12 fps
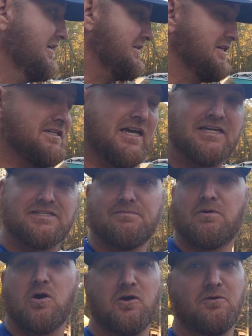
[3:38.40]
She's got
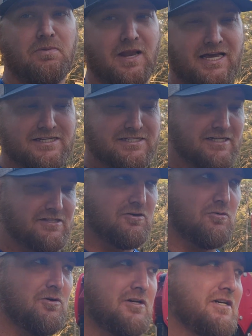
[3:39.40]
some hard plastic
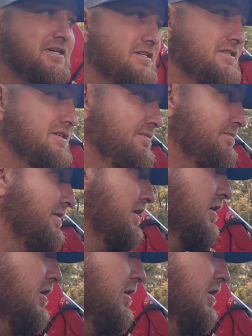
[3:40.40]
toys, some